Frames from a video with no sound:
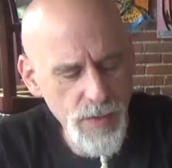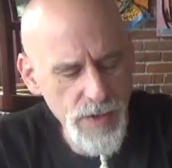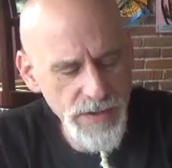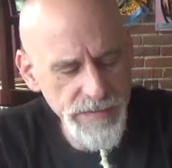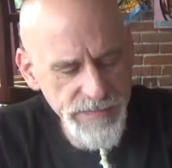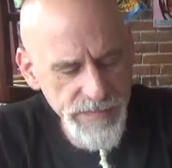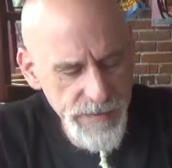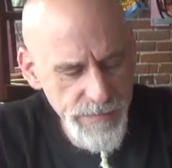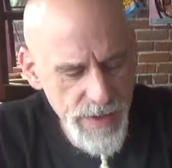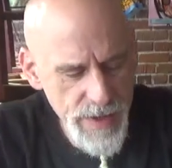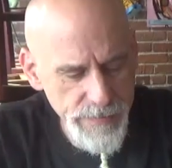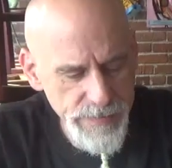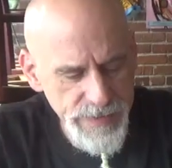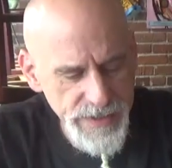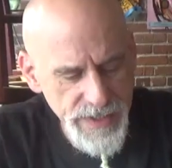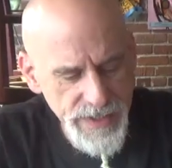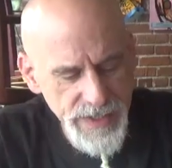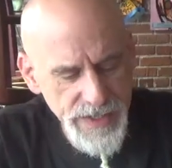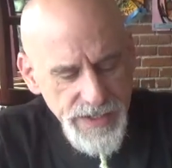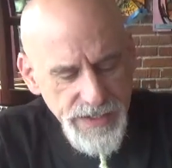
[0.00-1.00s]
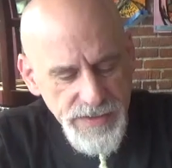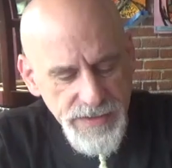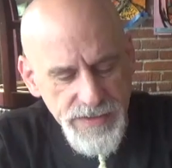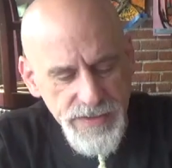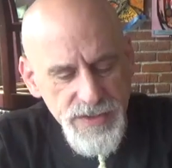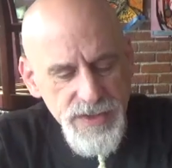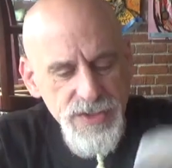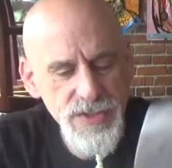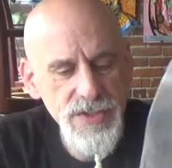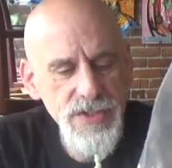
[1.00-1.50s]
One of them, I'll be eating
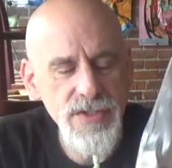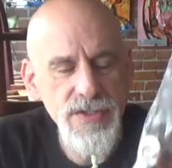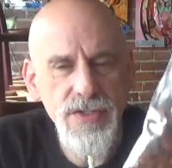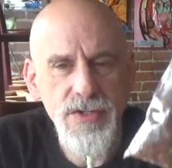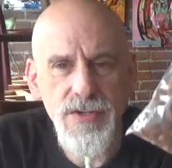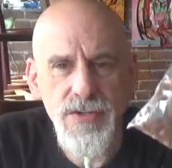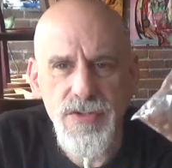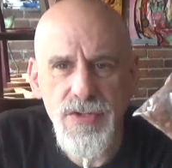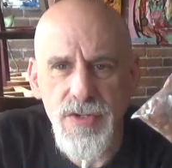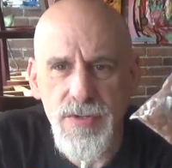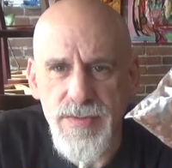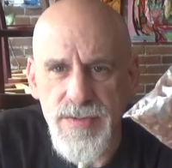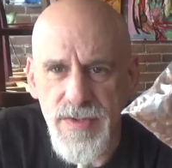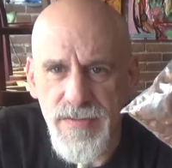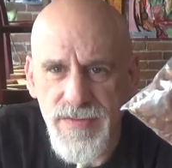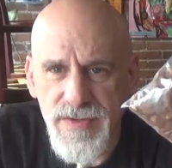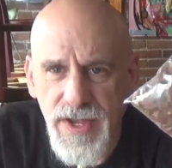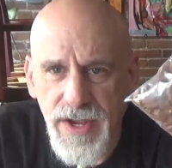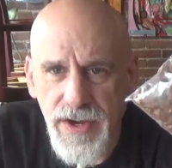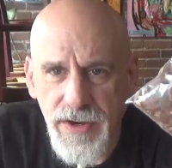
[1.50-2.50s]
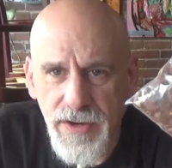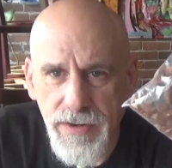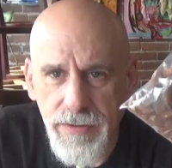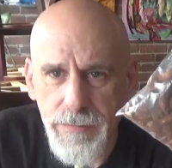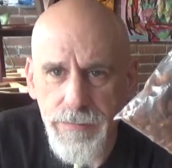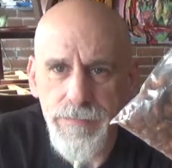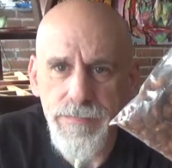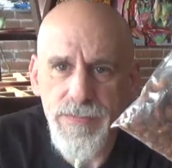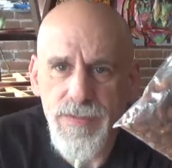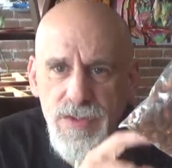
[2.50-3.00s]
two tubes of terror,
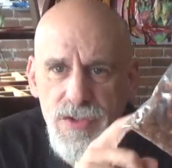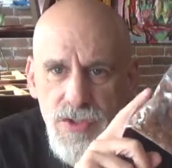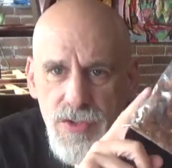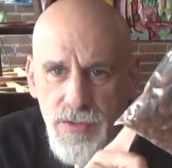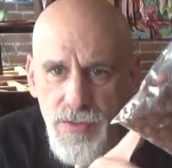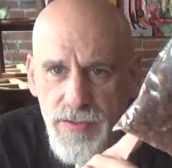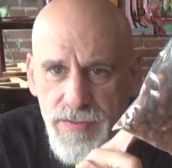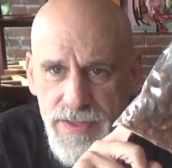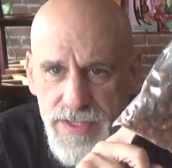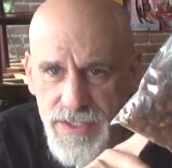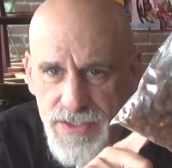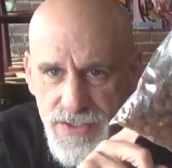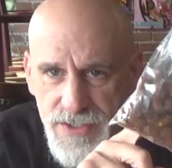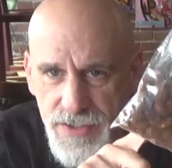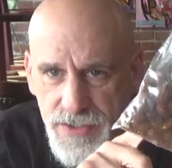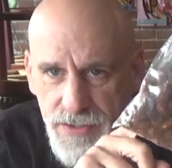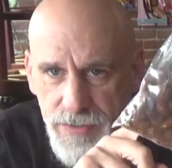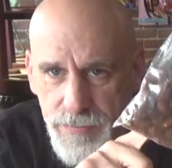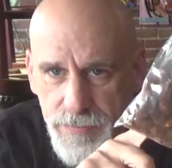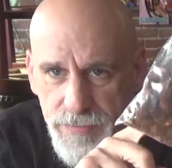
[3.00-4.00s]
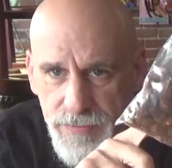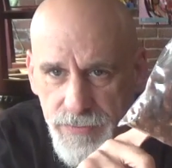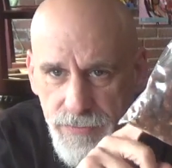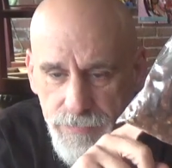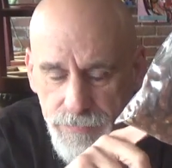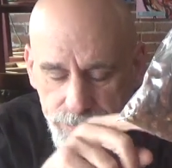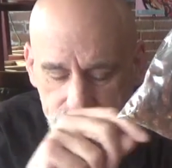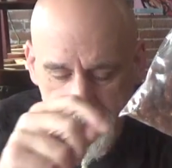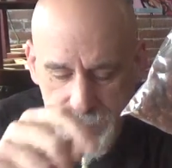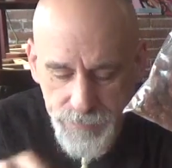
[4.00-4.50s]
two of these tubes,
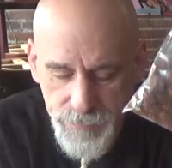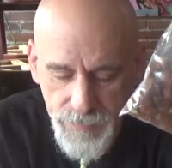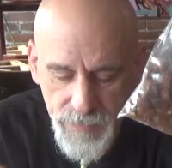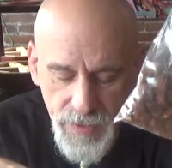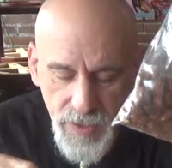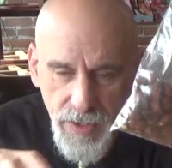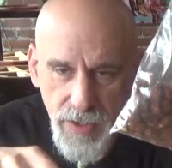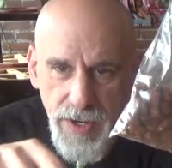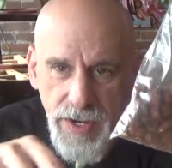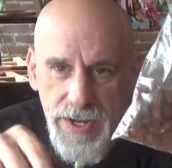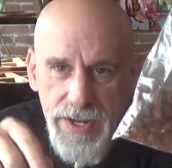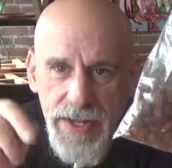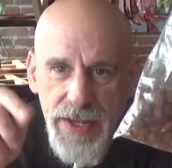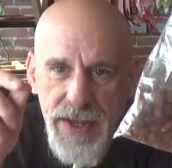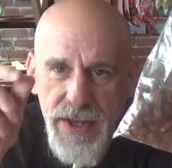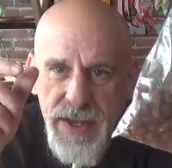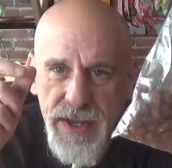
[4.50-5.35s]
all right?